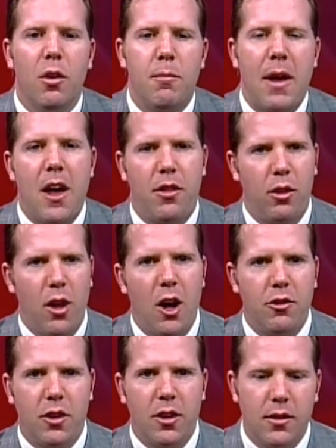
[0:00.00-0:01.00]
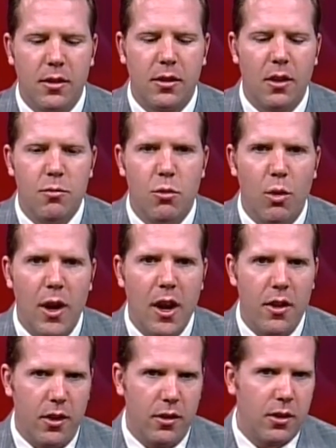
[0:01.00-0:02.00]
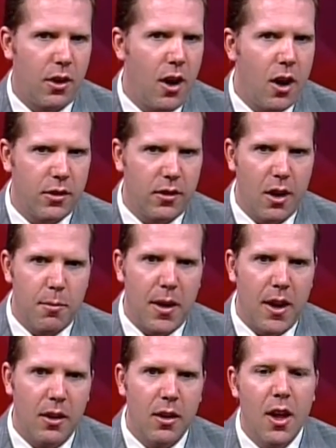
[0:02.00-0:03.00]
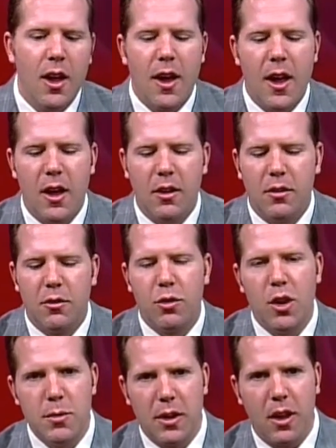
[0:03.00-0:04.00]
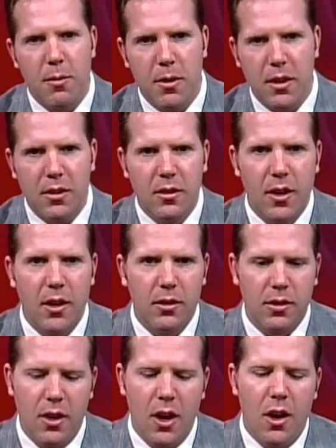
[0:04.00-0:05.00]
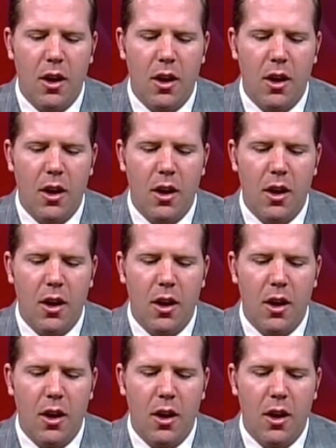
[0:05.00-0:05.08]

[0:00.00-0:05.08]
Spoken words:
pathologic in some way that is causing that pain, and treatment can be dealt